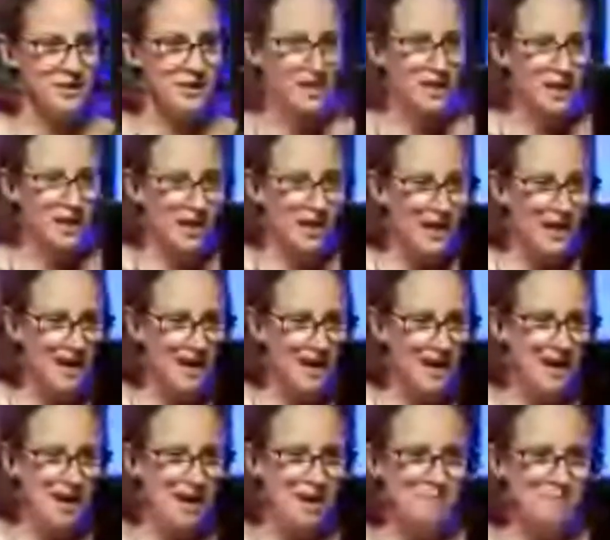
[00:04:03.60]

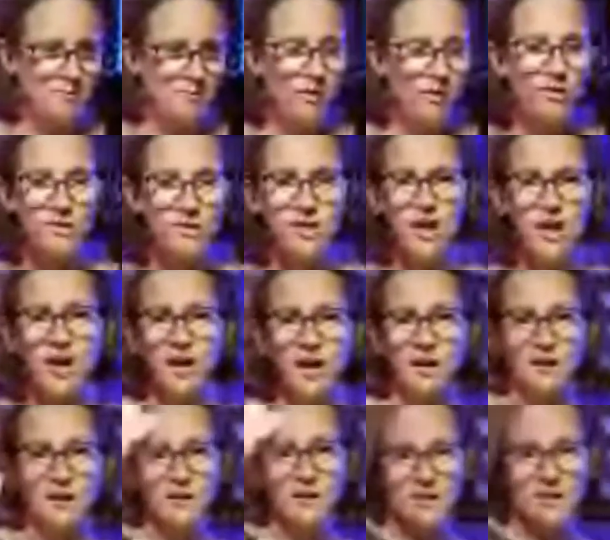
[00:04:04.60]
Um, Olga,
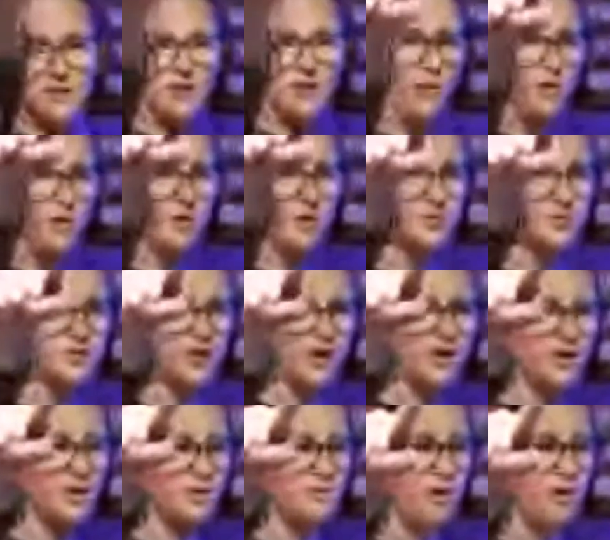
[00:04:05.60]
Olga's
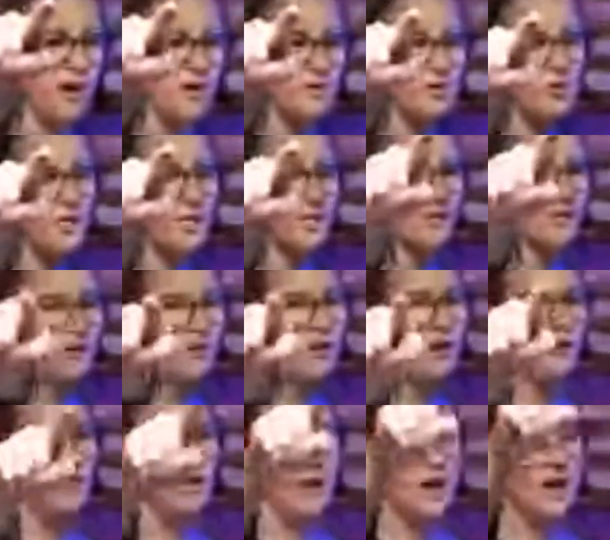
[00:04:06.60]
already watching,
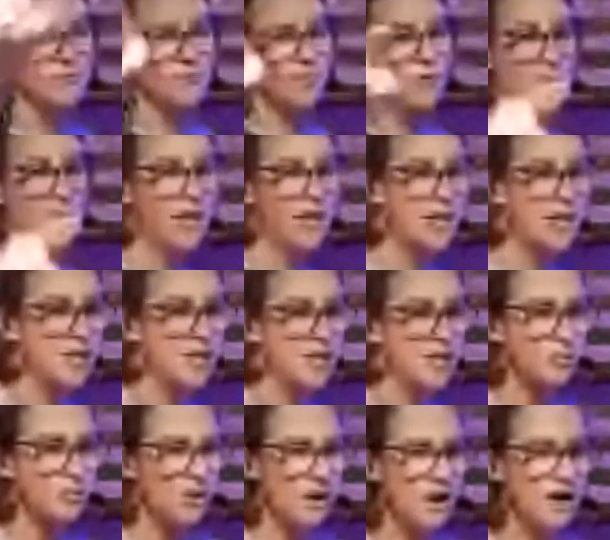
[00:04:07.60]
girl. I'm ready.
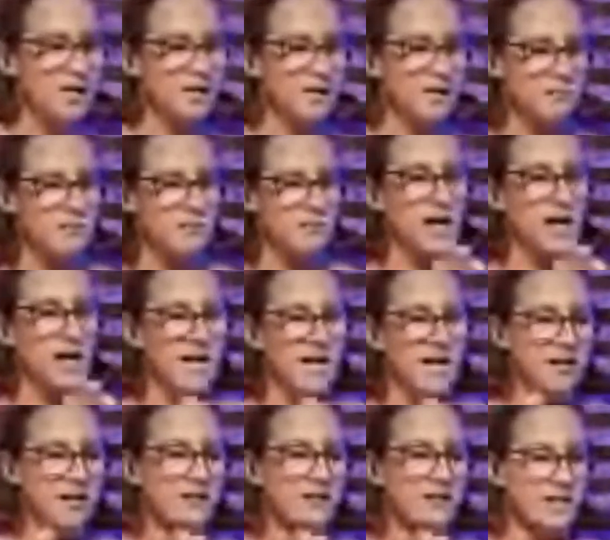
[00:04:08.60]
Brian Wright,
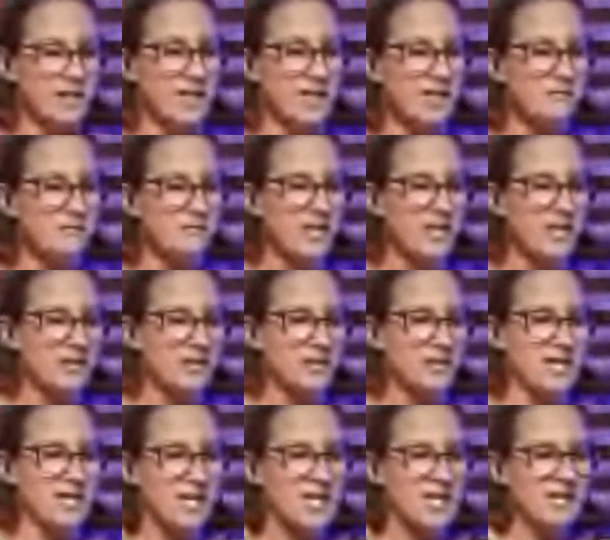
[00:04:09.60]
good evening. Good
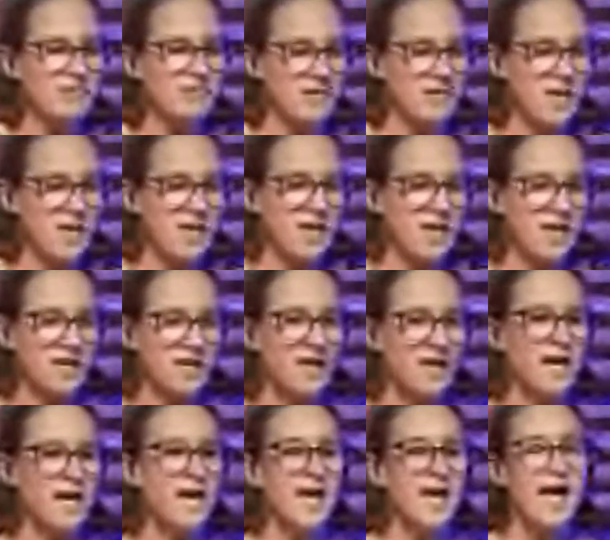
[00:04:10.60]
evening.
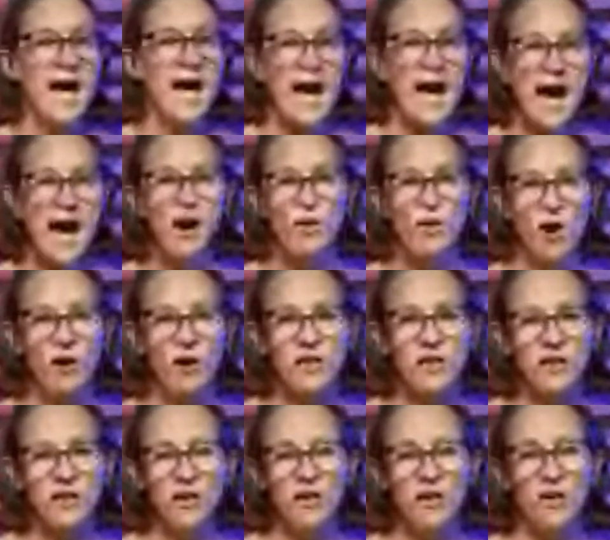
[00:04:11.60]
How are
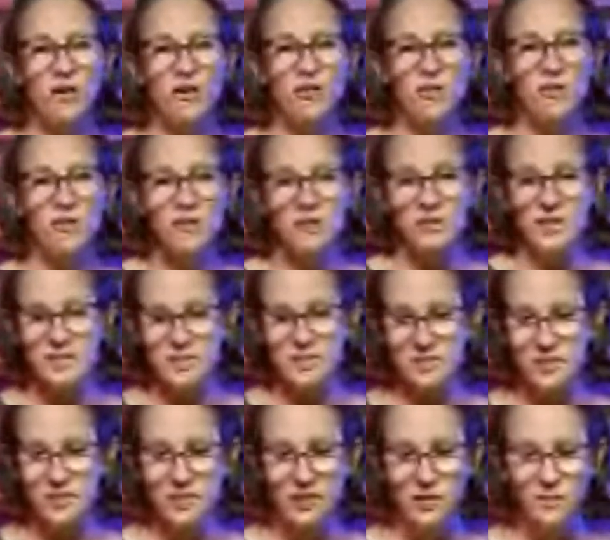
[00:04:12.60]
y'all? Let's,
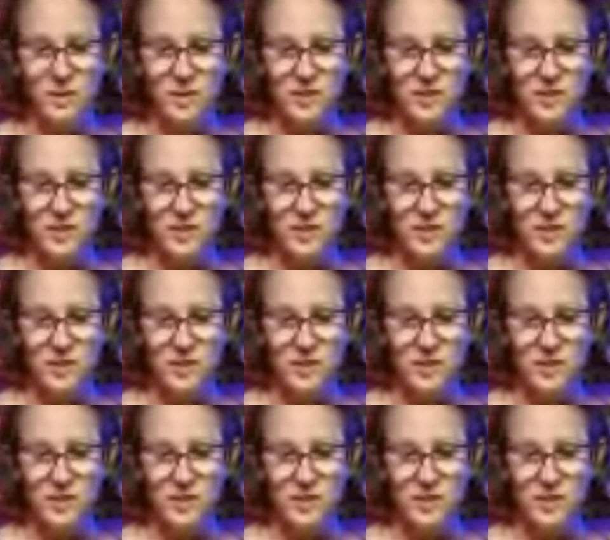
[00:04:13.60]
you know what?